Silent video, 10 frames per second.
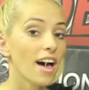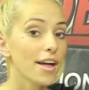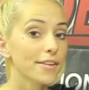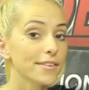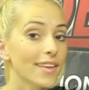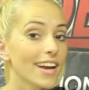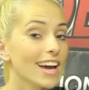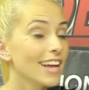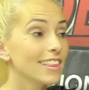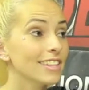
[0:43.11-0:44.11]
Other than that,
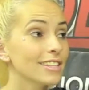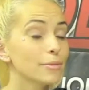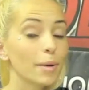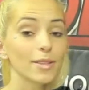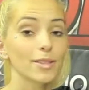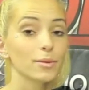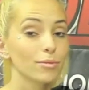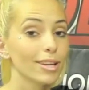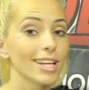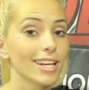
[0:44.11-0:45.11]
I think this belt is
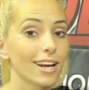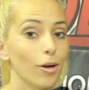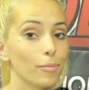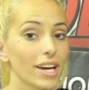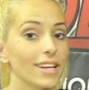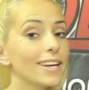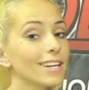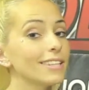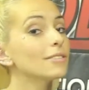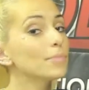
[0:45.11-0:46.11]
really gonna help Manny in
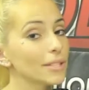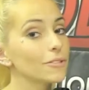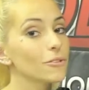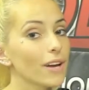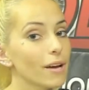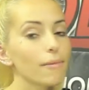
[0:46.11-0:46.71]
his pistol game